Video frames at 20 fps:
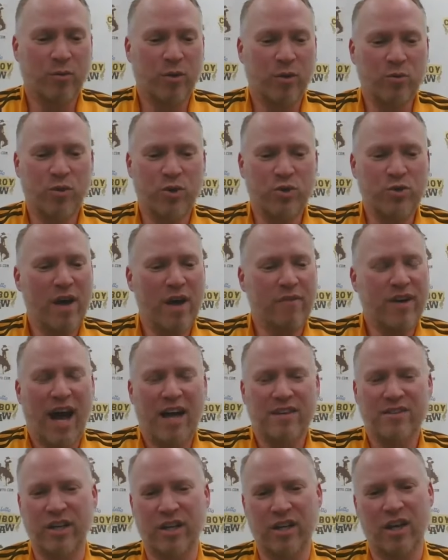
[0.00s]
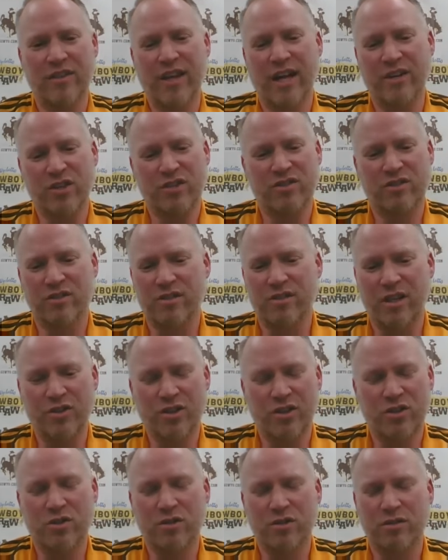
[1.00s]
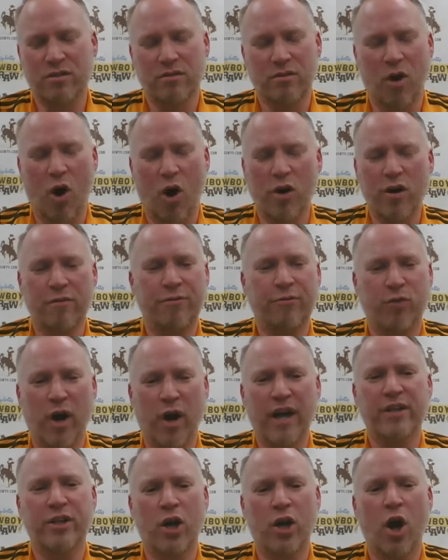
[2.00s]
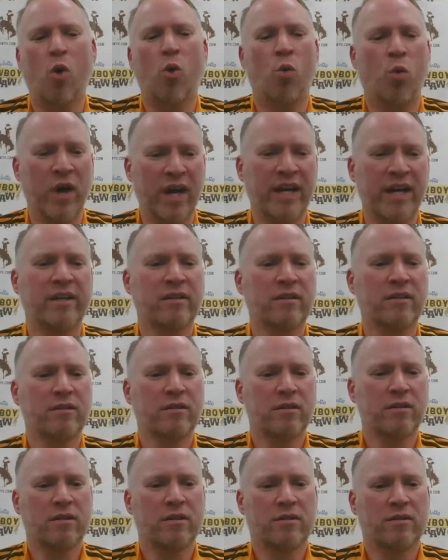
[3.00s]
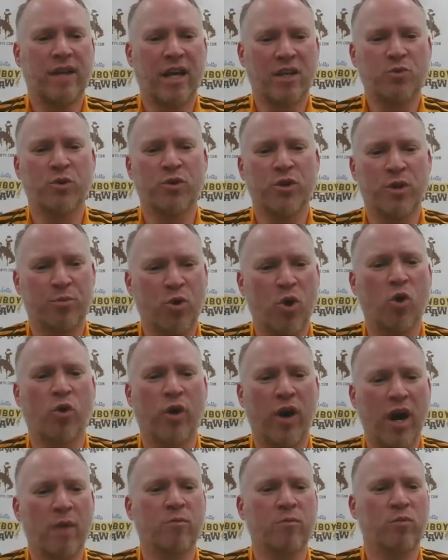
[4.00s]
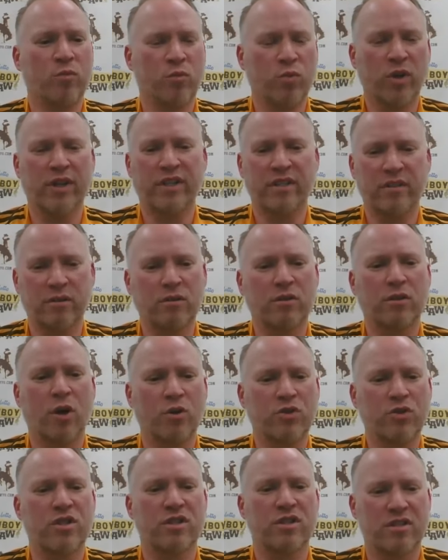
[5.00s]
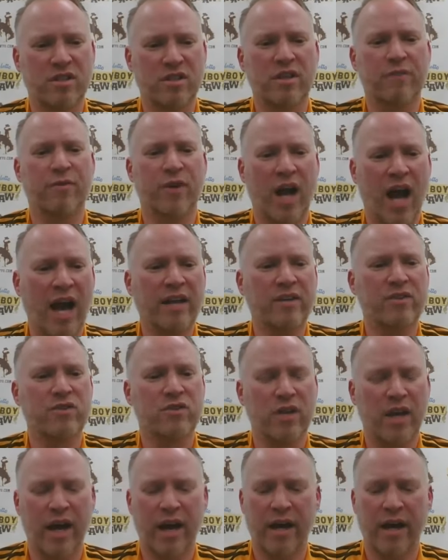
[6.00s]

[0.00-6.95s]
when you have guys that just aren't afraid to go win, that's when your program really goes to different heights.